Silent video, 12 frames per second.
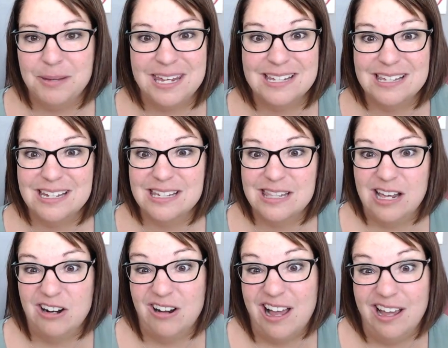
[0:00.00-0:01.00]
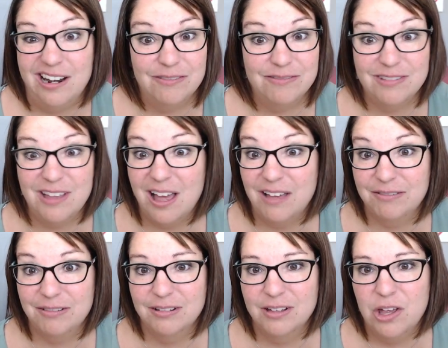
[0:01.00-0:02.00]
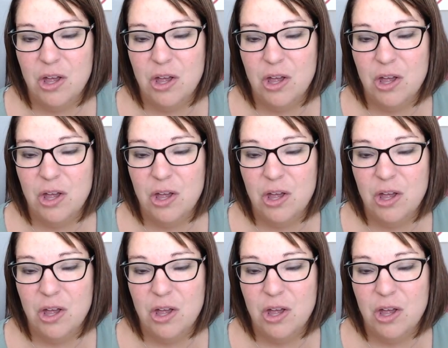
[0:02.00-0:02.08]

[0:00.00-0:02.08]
pieces that are kind of fluff,